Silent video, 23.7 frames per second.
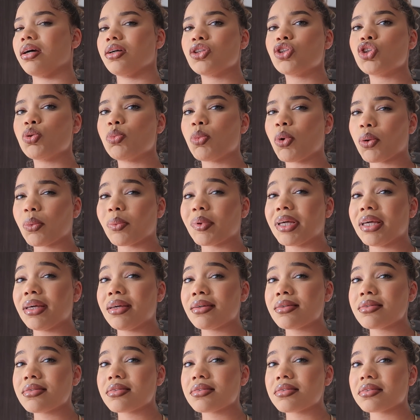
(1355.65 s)
two more
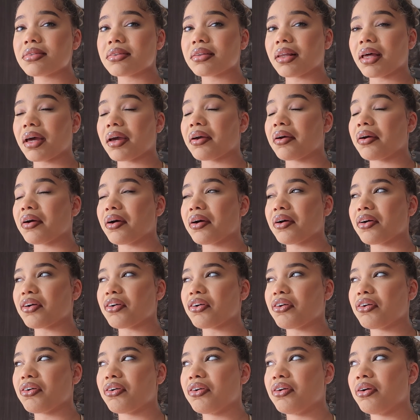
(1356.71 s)
weeks, like girl.
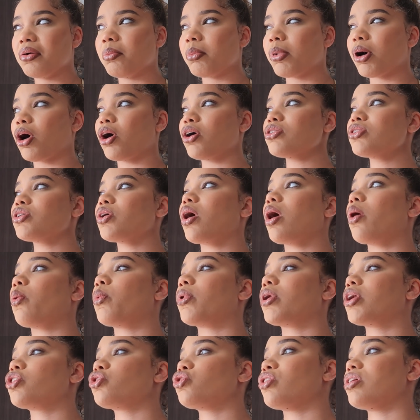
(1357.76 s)
But also I
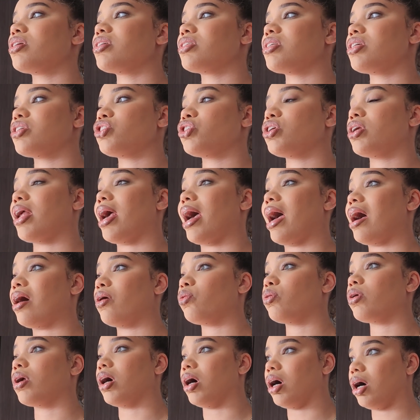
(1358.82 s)
want to transition
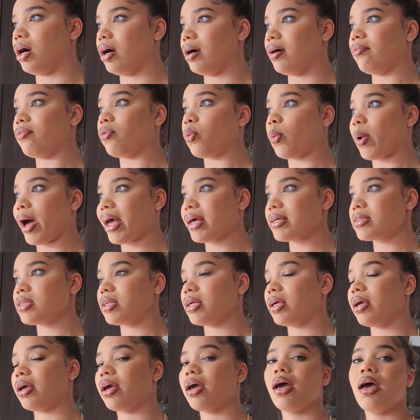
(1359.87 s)
out of
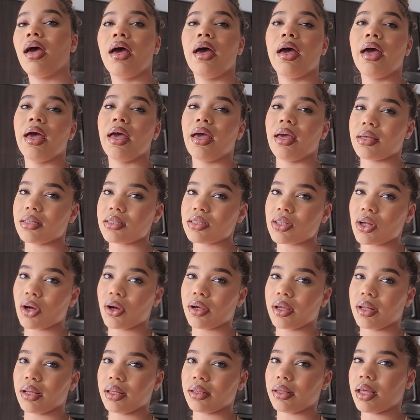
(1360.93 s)
waxing and
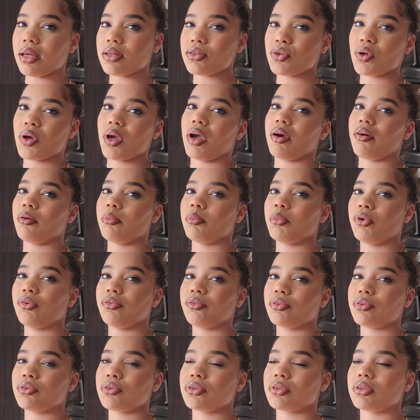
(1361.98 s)
start getting laser hair
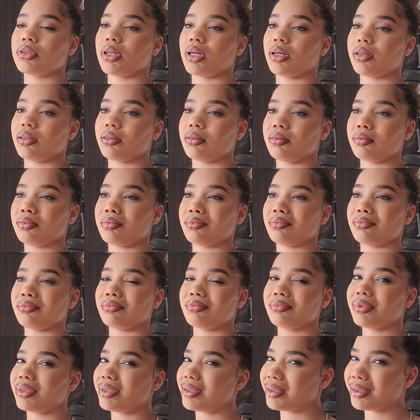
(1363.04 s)
removal. So
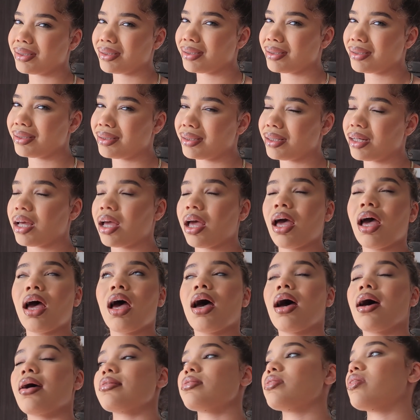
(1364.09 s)

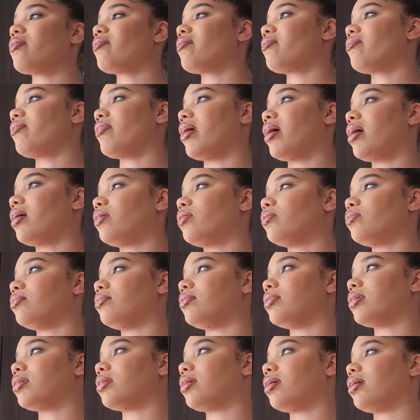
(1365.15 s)
I still haven't
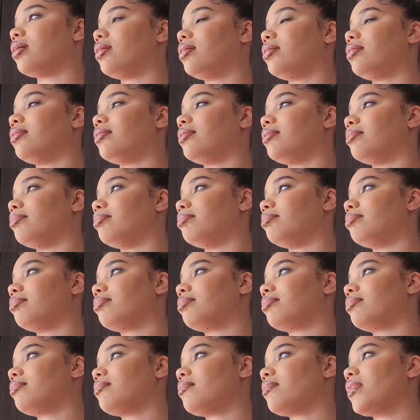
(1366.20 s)
found, um,
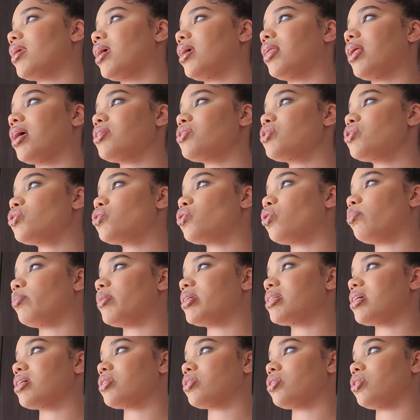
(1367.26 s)
that's just gonna
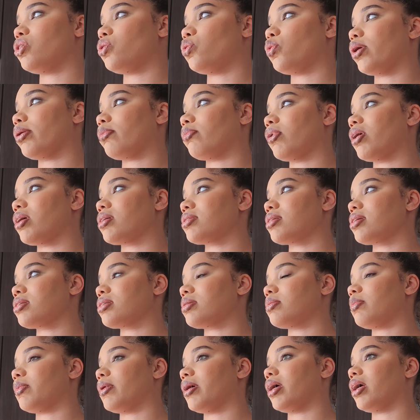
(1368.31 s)
be such an annoying process,
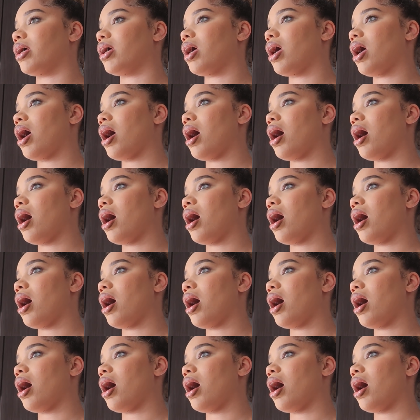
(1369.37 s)
but